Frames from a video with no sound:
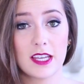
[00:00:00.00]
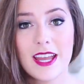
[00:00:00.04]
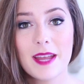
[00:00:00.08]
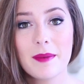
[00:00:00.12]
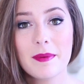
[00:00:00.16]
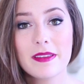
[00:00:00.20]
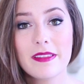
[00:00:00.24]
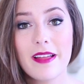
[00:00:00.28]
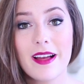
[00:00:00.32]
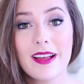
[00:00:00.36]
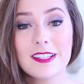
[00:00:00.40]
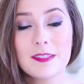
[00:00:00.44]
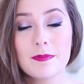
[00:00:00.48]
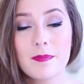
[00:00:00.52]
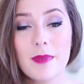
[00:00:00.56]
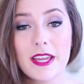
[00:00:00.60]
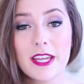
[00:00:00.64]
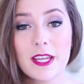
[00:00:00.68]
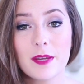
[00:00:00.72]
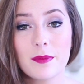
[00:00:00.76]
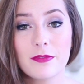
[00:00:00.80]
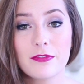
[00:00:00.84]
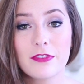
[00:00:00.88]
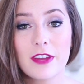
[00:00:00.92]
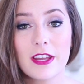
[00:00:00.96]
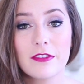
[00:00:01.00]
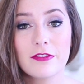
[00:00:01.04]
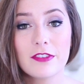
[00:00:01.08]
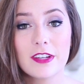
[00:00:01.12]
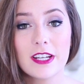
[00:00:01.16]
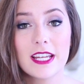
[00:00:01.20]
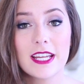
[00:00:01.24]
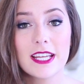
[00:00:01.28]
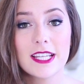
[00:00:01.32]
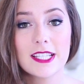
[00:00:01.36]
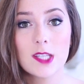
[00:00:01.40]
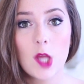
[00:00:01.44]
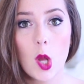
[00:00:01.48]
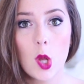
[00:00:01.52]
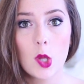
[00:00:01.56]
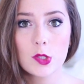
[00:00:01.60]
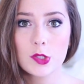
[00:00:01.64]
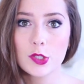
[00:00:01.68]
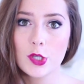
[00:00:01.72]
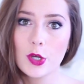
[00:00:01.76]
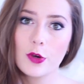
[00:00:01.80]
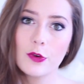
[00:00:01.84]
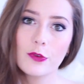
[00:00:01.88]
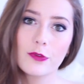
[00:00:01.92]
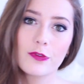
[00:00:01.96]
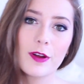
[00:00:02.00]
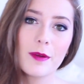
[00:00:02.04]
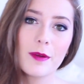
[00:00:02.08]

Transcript: And my last makeup favorite is also